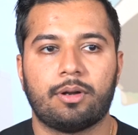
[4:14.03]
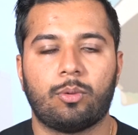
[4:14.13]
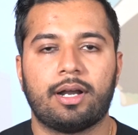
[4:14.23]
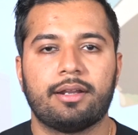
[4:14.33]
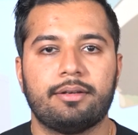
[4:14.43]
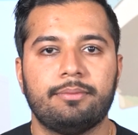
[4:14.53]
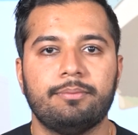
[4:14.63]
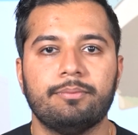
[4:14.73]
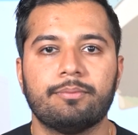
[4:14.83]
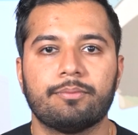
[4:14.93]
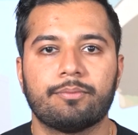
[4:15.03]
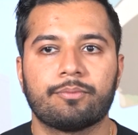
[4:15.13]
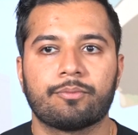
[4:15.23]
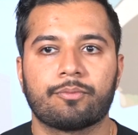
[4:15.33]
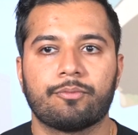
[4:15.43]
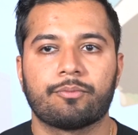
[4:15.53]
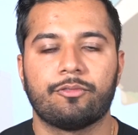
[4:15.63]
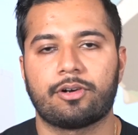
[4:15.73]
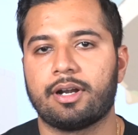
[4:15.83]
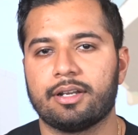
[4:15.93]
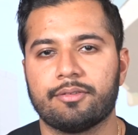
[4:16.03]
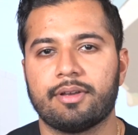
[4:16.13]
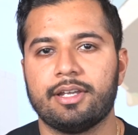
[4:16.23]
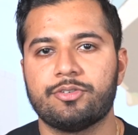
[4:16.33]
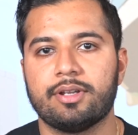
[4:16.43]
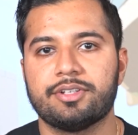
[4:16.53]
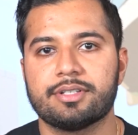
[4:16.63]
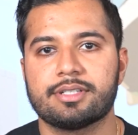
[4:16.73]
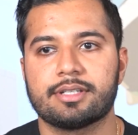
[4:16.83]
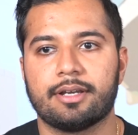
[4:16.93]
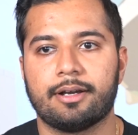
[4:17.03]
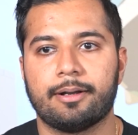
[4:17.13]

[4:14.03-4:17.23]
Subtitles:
wide variety of age ranges,